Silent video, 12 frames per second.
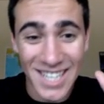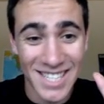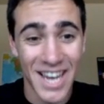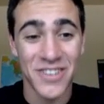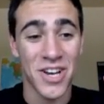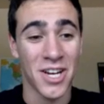getting
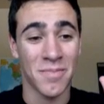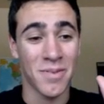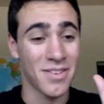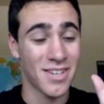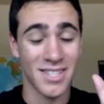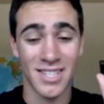sidetracked
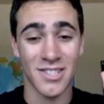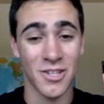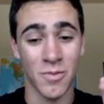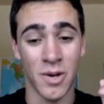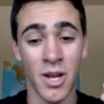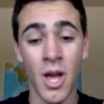because it's
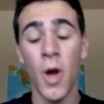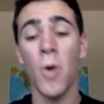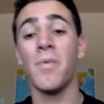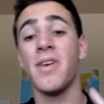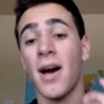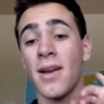just weird. We